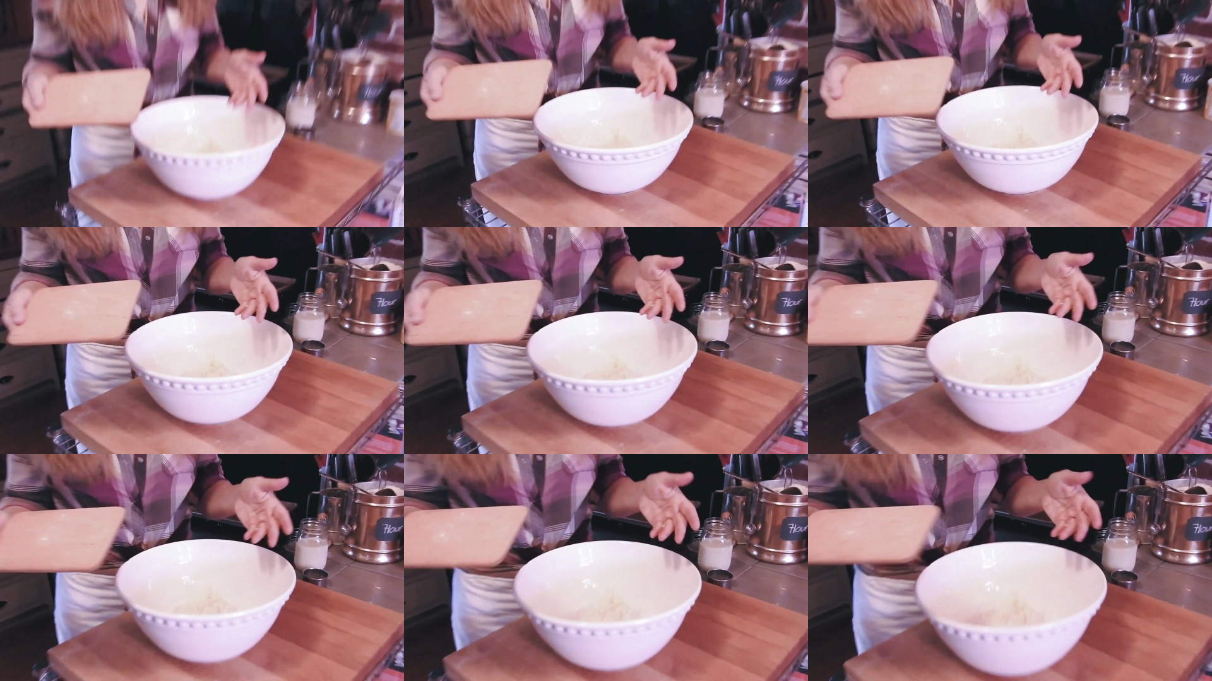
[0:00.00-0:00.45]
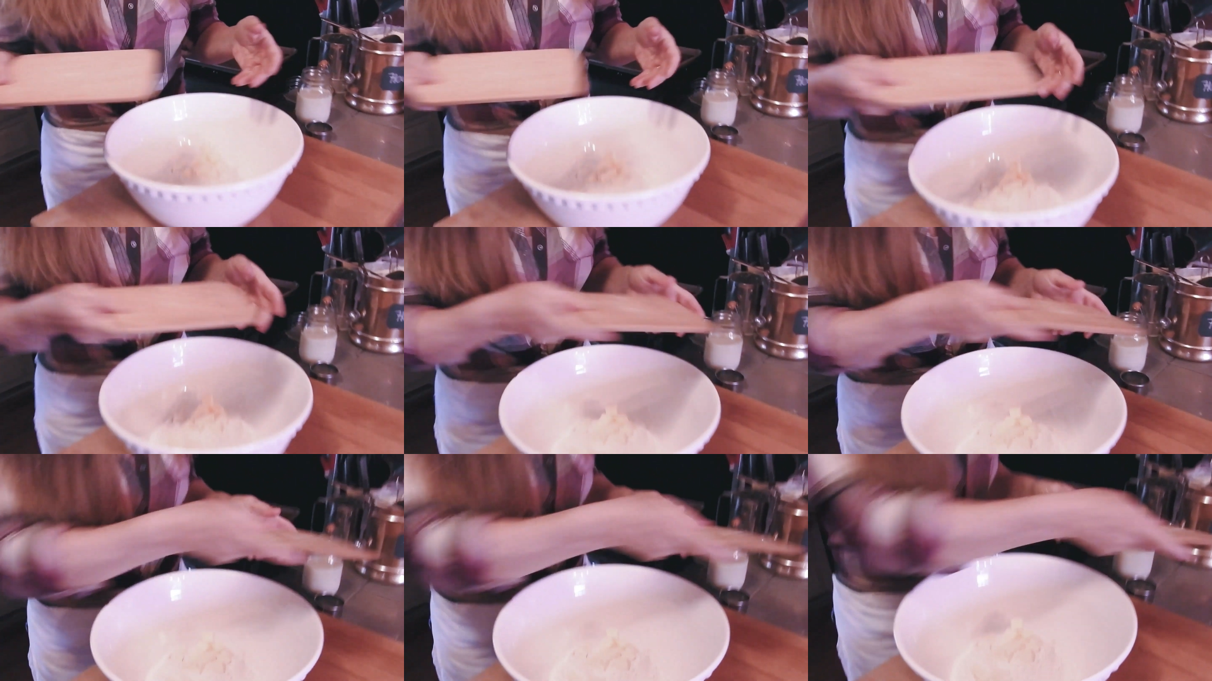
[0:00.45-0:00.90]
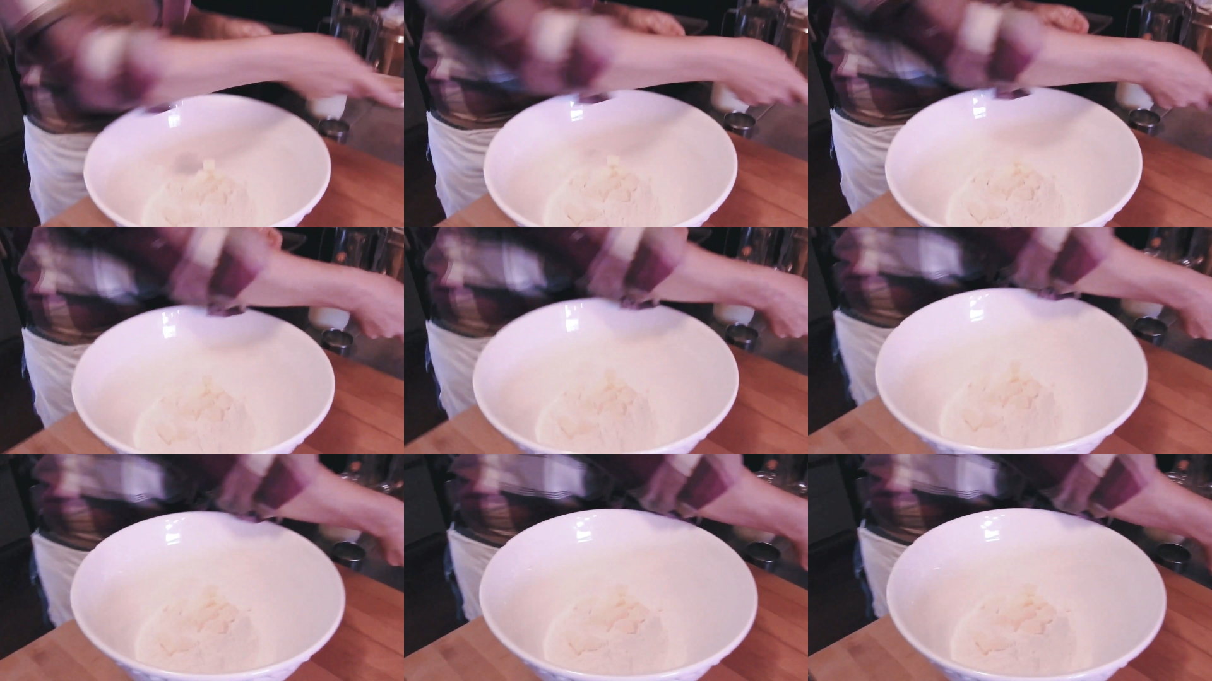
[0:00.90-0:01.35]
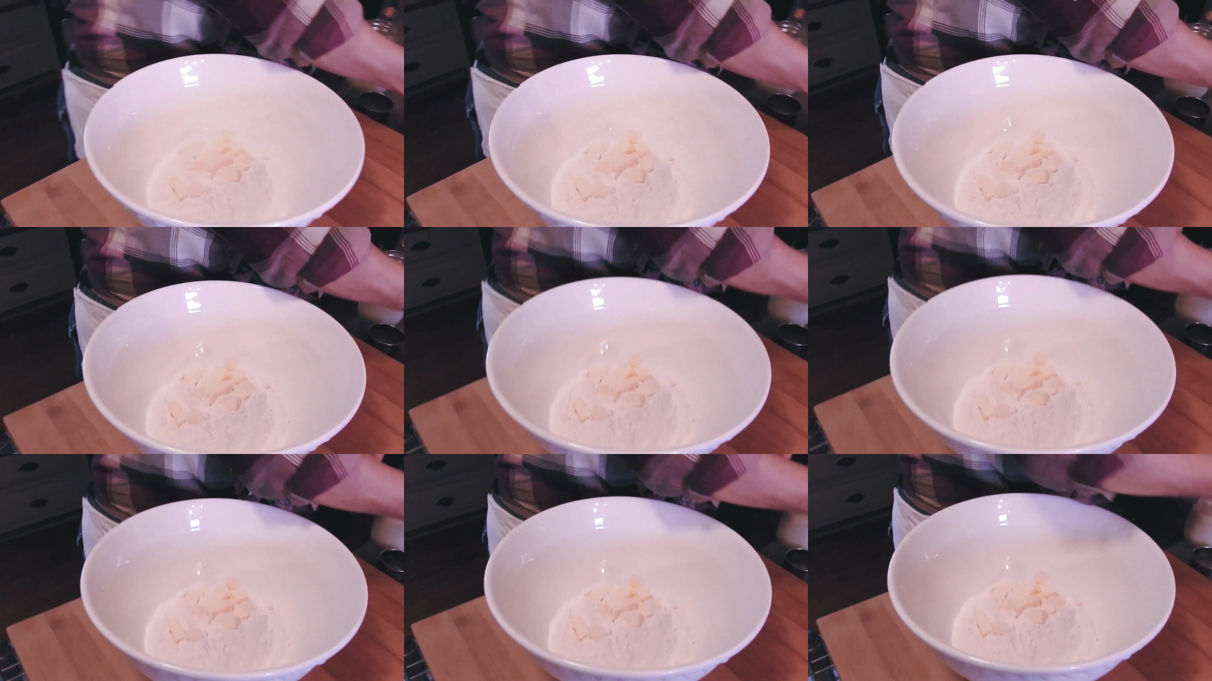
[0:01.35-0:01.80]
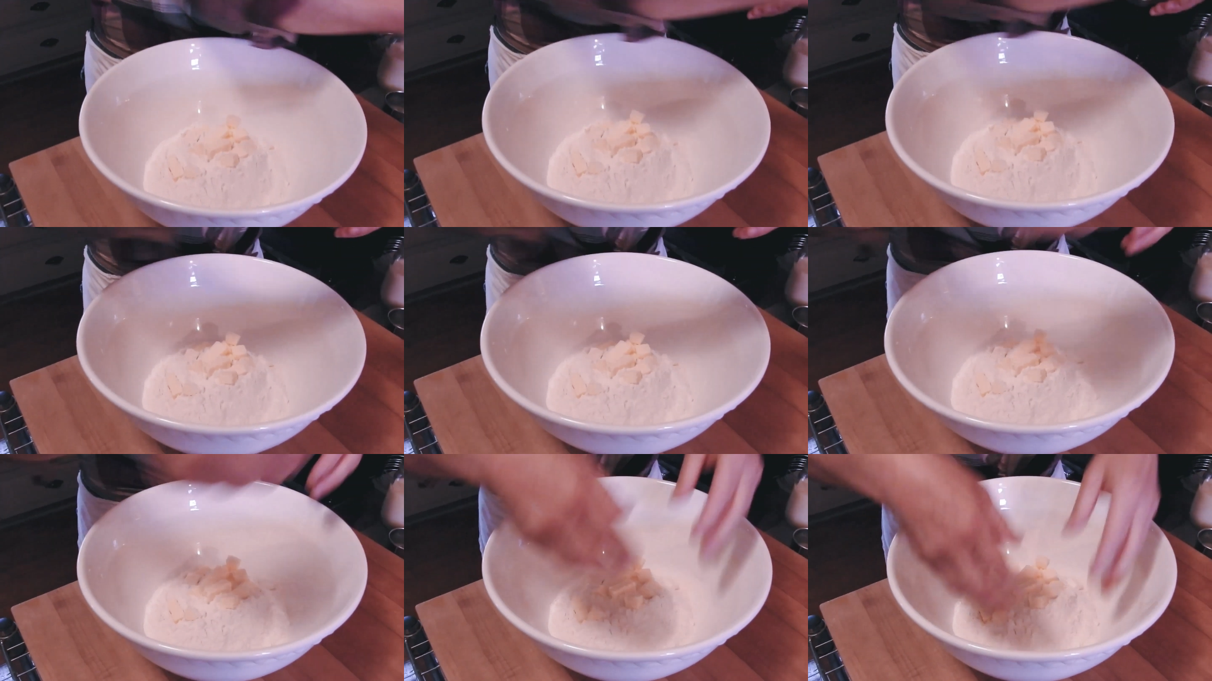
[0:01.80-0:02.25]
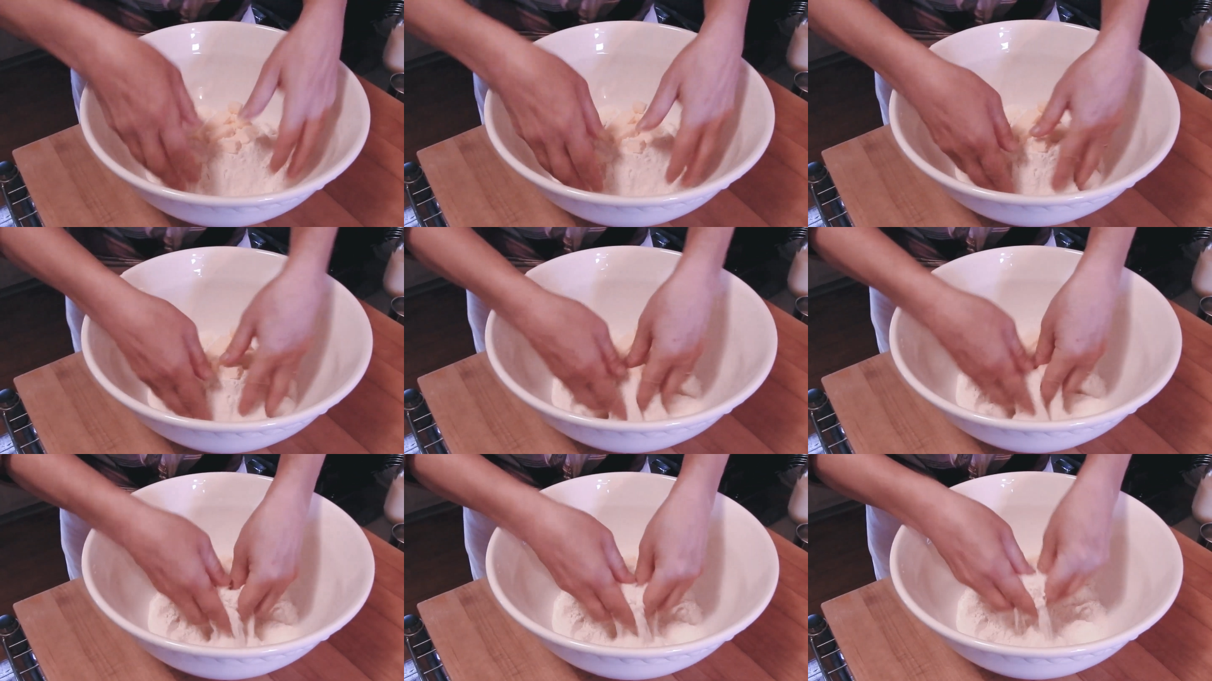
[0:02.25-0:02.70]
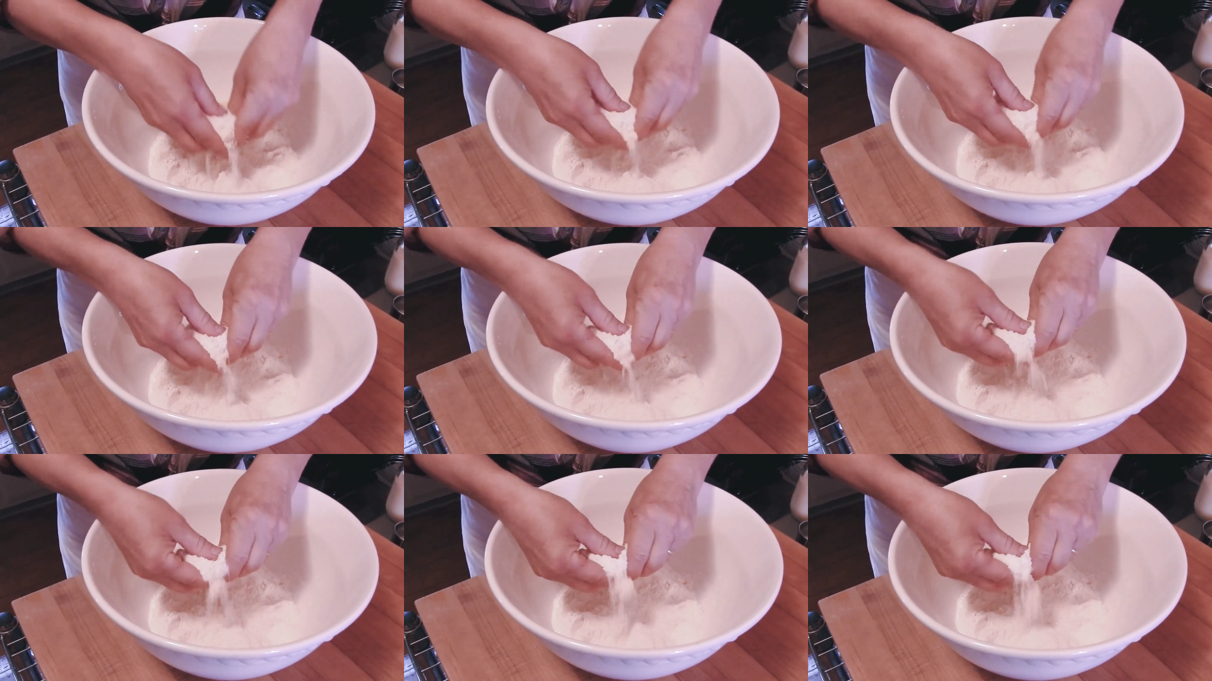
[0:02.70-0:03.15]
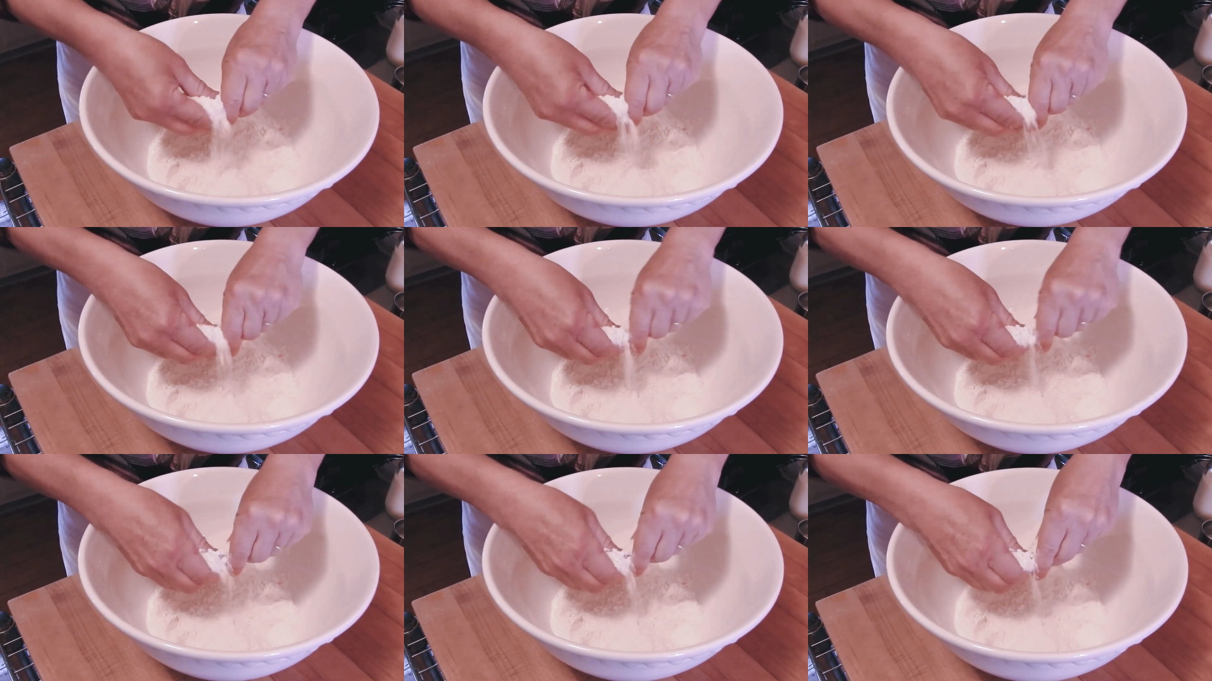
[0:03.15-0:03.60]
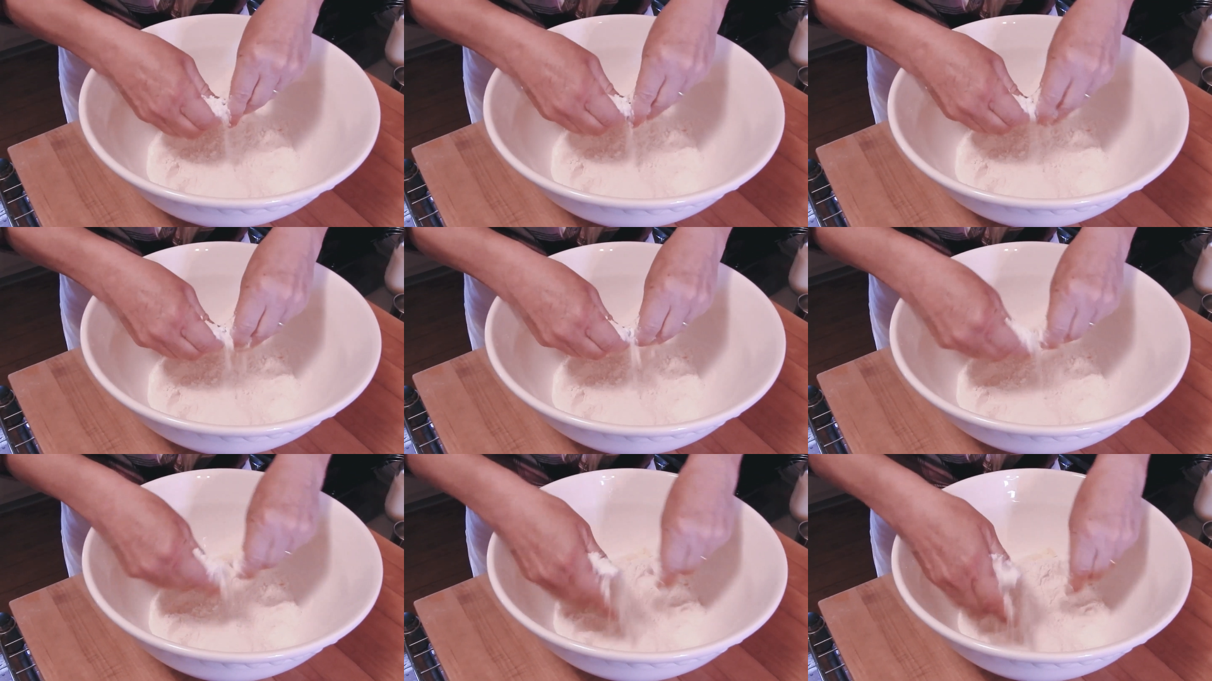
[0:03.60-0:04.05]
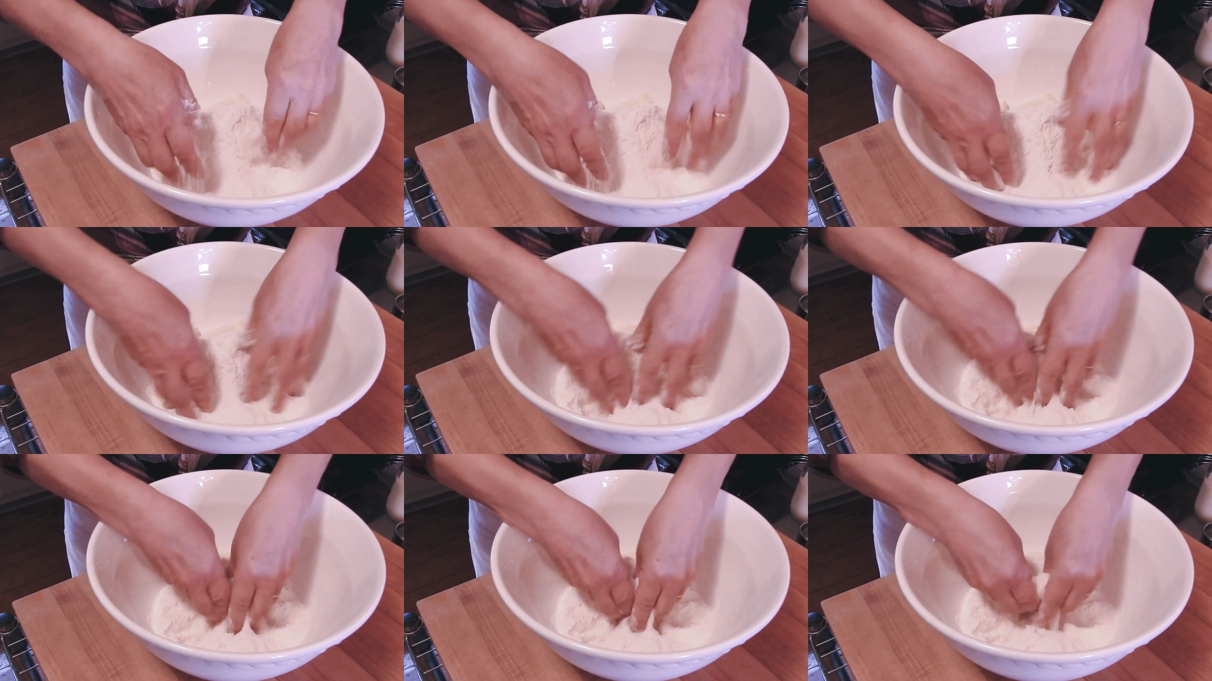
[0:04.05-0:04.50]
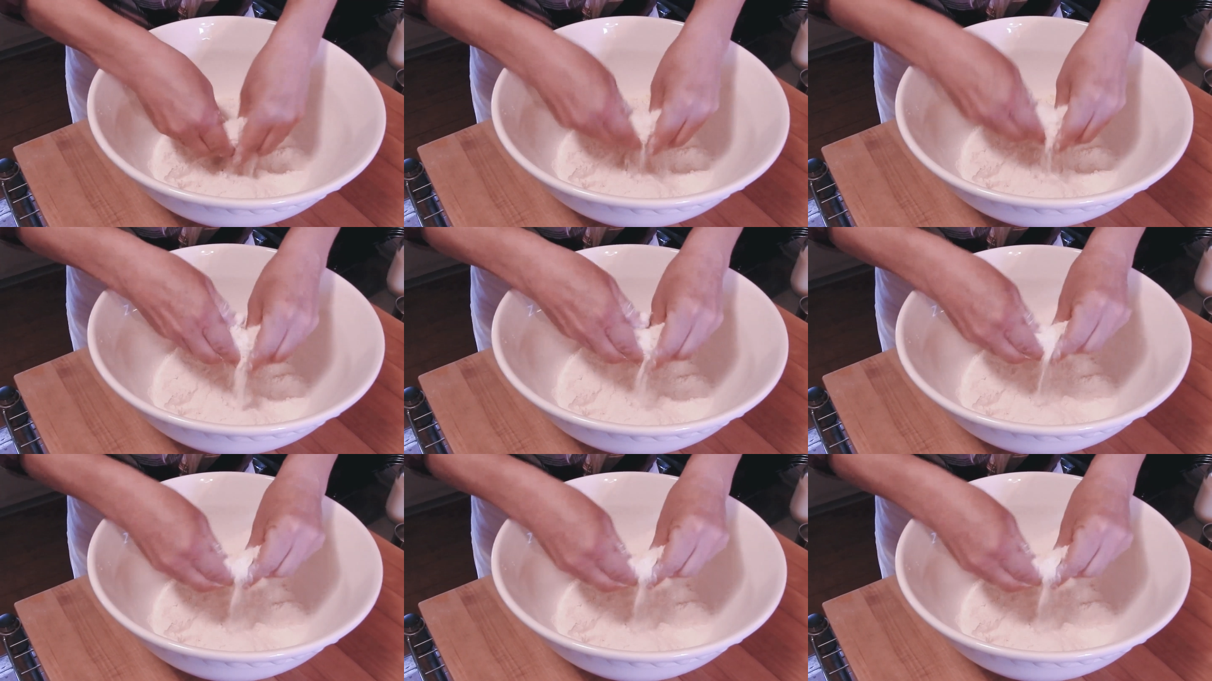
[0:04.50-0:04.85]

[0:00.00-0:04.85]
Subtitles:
Nobody's mouth can be seen.